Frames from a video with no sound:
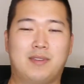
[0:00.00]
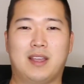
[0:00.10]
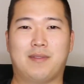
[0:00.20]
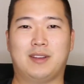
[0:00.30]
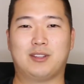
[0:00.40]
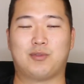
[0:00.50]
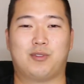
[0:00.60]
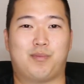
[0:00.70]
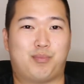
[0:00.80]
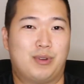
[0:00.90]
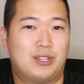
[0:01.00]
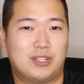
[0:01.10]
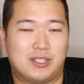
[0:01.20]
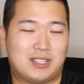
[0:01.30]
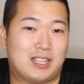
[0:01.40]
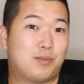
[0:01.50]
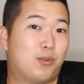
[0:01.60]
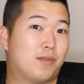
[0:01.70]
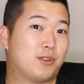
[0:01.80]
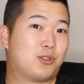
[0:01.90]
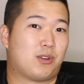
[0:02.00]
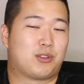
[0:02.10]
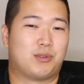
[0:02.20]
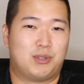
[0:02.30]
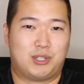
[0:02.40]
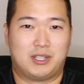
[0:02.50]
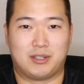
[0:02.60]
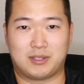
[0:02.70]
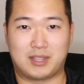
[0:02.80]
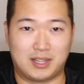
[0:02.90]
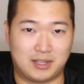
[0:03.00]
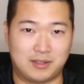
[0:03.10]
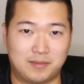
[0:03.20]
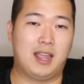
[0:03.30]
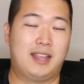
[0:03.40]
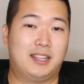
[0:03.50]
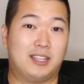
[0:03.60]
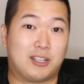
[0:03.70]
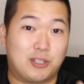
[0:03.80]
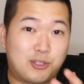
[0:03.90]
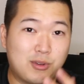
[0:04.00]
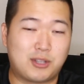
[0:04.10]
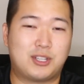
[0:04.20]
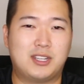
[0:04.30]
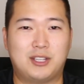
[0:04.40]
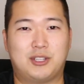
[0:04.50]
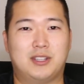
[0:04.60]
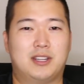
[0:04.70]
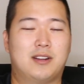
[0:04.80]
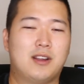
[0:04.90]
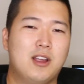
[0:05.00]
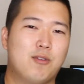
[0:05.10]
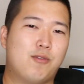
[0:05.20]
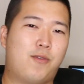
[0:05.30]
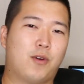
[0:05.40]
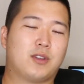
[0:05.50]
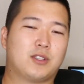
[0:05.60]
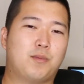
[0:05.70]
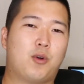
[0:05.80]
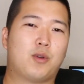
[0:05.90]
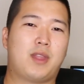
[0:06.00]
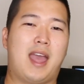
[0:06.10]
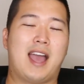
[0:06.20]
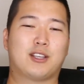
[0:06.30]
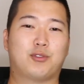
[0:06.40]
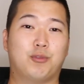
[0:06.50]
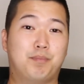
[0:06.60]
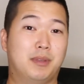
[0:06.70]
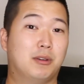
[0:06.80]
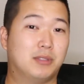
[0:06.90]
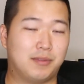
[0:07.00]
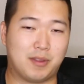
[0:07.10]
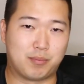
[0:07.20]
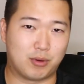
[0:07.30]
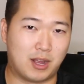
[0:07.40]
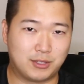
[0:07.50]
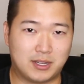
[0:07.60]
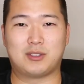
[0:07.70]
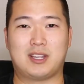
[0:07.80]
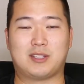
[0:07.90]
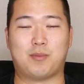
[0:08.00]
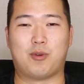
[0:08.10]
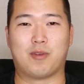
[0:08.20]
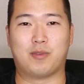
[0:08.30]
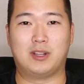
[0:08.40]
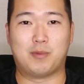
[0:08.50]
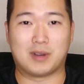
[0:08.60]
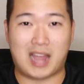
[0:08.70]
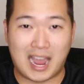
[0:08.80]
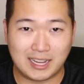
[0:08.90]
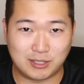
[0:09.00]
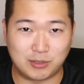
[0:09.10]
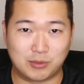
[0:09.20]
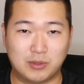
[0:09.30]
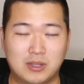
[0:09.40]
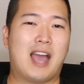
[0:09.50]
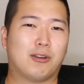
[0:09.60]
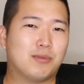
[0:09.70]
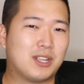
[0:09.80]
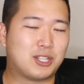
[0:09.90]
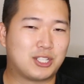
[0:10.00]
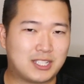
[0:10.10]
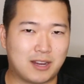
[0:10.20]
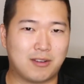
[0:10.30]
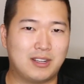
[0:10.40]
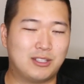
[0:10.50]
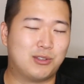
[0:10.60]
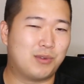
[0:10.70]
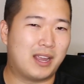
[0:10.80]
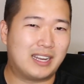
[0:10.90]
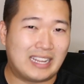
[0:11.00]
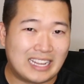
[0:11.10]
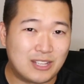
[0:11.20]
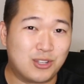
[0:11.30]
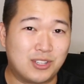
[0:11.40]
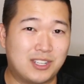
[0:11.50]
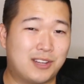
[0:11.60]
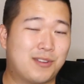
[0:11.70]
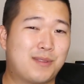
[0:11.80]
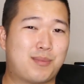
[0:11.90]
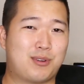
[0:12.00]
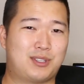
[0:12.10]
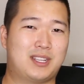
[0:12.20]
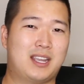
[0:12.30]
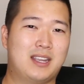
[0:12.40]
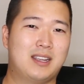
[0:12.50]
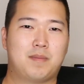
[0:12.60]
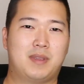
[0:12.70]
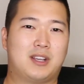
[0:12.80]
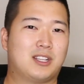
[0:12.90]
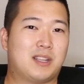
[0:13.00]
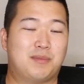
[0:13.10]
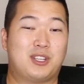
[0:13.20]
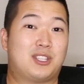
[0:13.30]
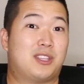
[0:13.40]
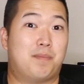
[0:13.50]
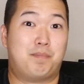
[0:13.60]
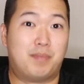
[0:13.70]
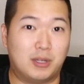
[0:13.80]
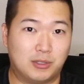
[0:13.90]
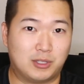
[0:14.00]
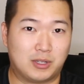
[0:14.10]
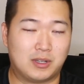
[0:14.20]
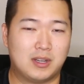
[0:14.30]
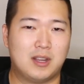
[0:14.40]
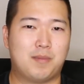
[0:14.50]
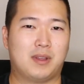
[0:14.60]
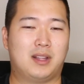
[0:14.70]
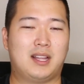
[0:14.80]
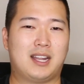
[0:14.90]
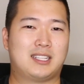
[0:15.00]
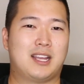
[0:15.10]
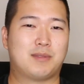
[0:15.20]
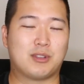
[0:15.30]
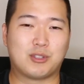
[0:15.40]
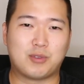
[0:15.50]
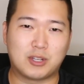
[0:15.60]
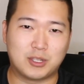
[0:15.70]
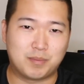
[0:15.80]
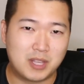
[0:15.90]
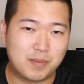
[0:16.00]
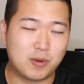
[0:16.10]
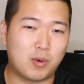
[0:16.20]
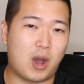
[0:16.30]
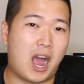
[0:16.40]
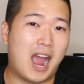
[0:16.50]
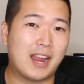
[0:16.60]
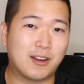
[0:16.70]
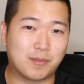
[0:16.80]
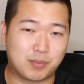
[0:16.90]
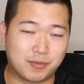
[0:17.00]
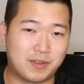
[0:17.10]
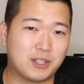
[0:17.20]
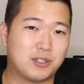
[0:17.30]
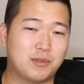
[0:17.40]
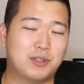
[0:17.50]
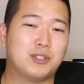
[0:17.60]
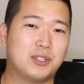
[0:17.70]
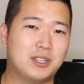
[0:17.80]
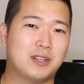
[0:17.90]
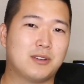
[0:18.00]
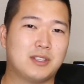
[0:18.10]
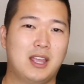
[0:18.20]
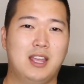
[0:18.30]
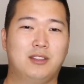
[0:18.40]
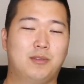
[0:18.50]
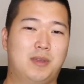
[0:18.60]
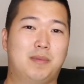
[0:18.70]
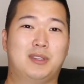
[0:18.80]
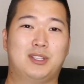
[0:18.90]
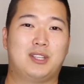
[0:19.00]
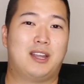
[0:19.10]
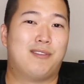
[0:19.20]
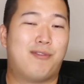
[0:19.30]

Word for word: you have any sort of bridges, that's more of a structural engineer's thing. And then the construction engineer will focus more on the actual build of the project. So that's more of really what I do. I don't necessarily do any engineering per se because I'm just the builder. But a lot of times construction people will hire professional engineers to maybe design